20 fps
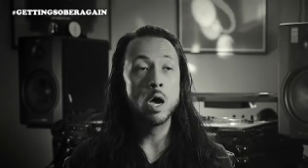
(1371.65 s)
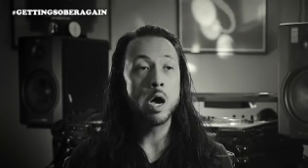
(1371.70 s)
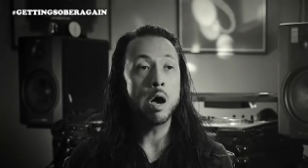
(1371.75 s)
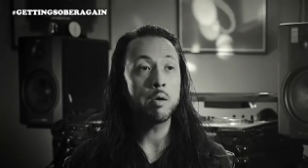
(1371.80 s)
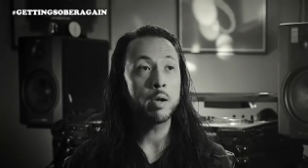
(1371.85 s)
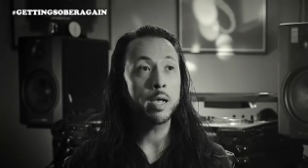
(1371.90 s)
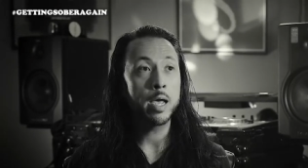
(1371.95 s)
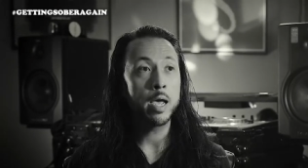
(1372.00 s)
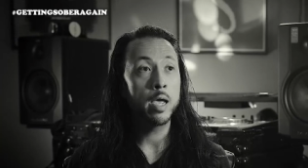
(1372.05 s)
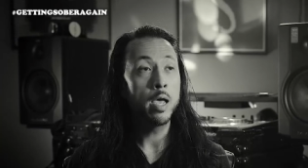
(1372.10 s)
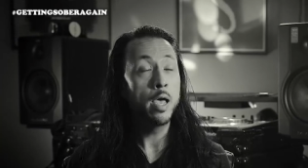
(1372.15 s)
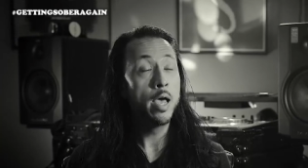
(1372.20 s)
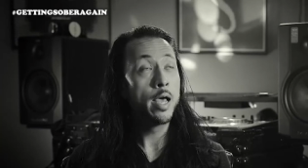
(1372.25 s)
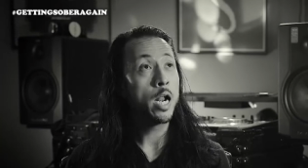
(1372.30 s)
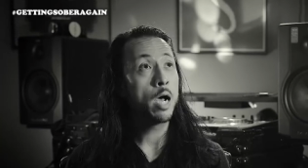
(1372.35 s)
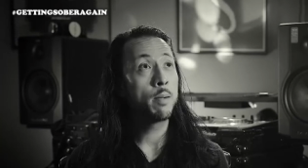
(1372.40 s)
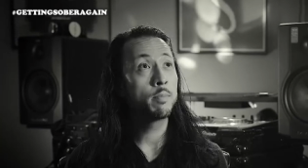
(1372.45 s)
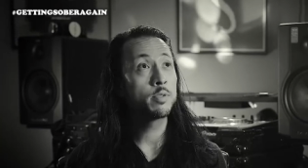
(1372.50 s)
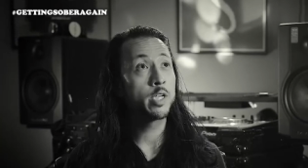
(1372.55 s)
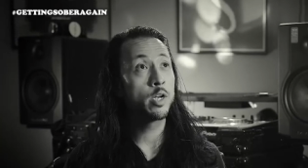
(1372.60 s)
Okay,
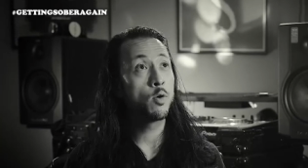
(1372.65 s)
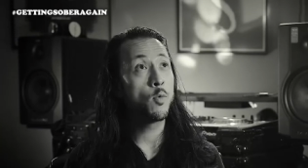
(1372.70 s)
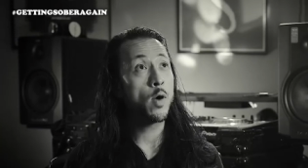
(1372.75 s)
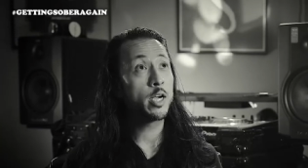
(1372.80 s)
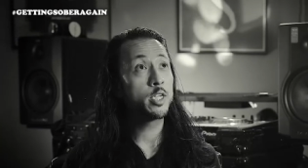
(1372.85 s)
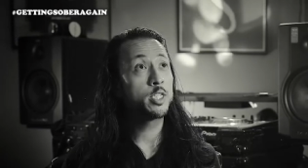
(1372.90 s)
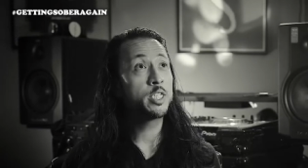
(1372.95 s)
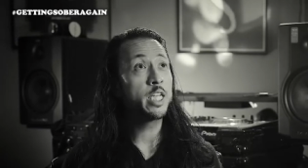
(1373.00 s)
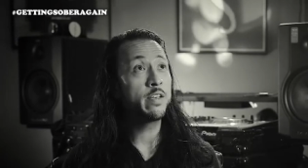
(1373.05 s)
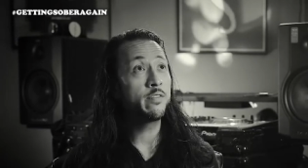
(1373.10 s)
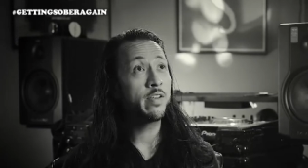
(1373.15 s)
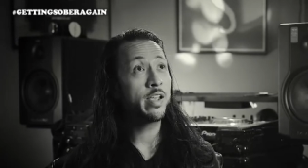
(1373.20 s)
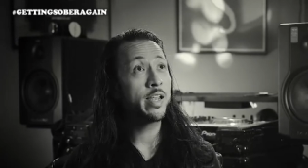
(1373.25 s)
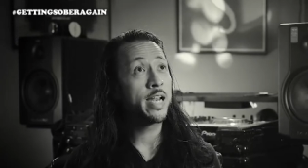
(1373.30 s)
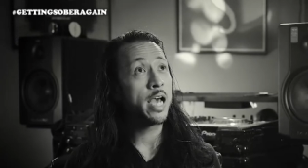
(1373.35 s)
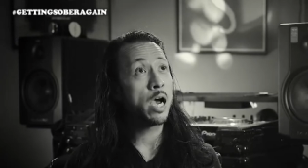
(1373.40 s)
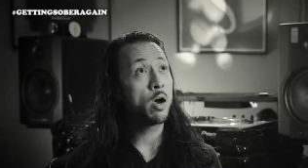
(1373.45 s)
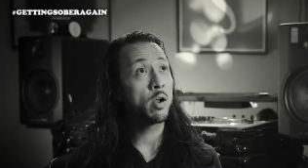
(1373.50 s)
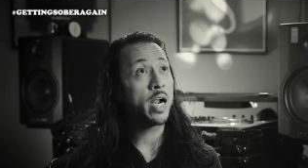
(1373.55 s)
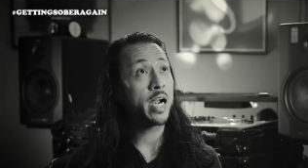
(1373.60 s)
now I'm just gonna watch TV
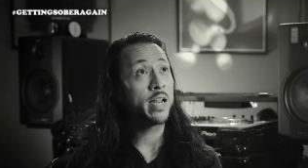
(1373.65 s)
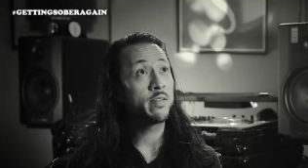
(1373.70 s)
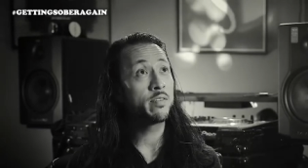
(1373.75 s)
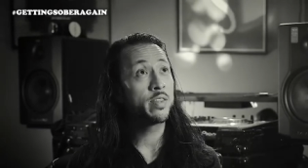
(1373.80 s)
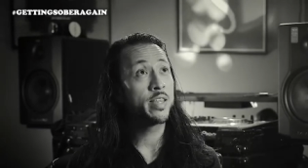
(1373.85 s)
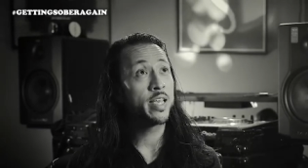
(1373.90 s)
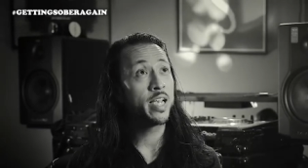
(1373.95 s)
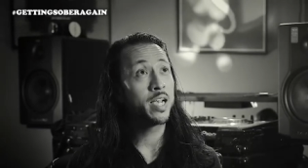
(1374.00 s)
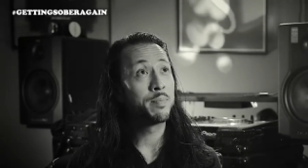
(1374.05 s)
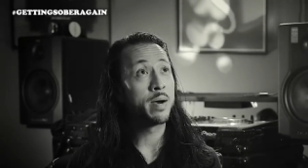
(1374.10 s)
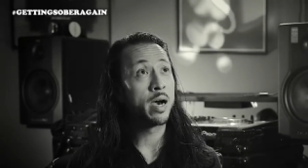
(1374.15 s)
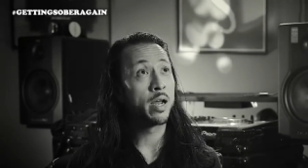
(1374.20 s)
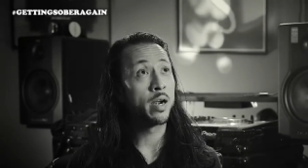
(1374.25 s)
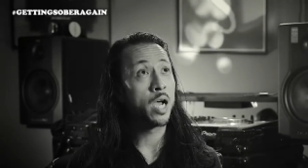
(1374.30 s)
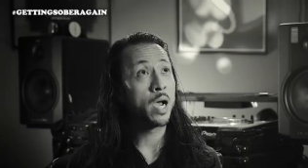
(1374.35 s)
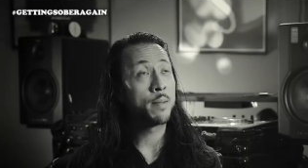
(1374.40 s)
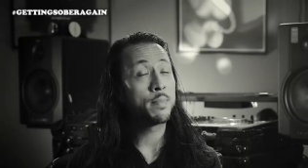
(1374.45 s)
now and not even think about it.